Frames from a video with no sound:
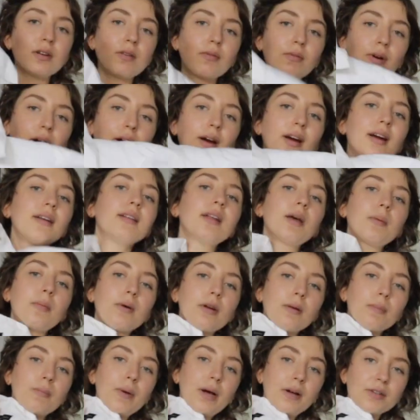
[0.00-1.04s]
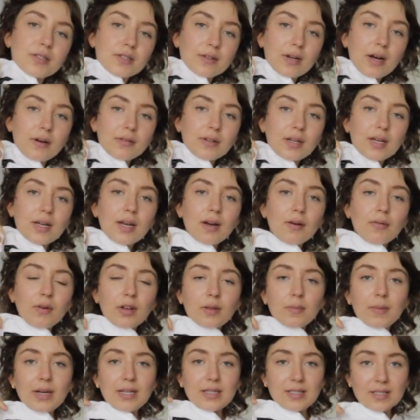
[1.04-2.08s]
gonna wear it and like put a belt around it
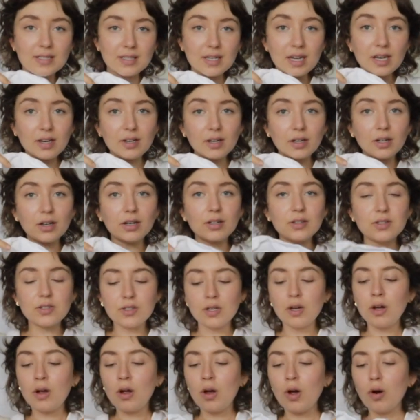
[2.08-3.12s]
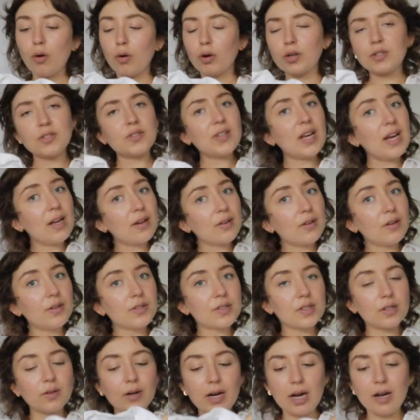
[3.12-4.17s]
with my sneakers or
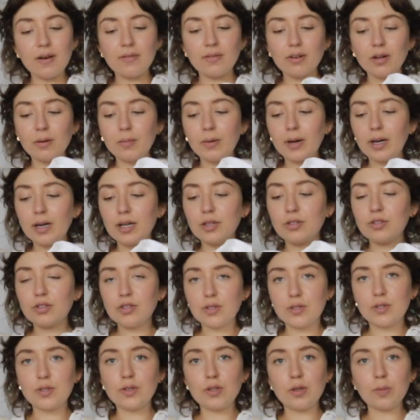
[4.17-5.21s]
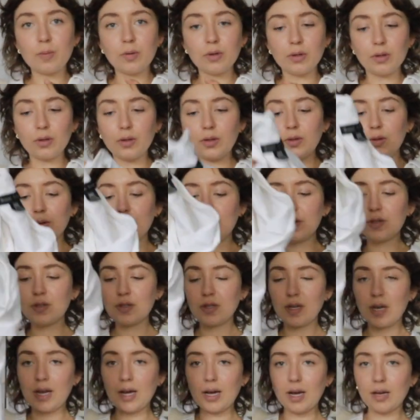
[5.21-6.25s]
sandals or whatever, but it's just super
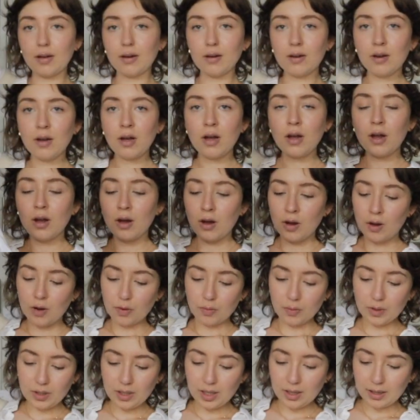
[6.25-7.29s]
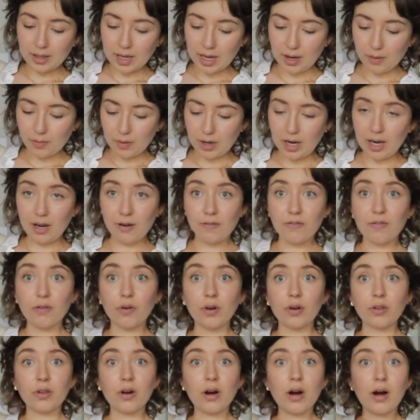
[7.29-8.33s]
loose and really lightweight
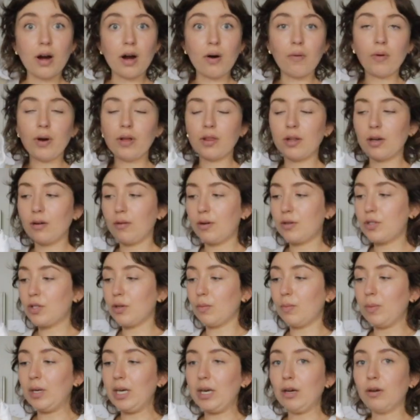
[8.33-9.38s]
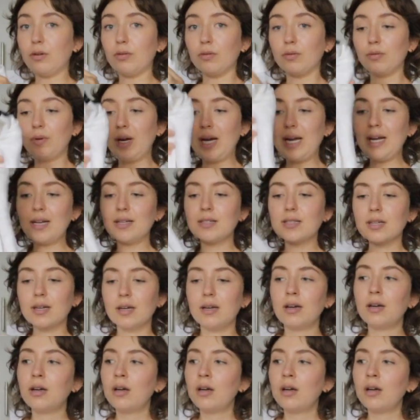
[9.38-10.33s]
for the hot weather, which will be great.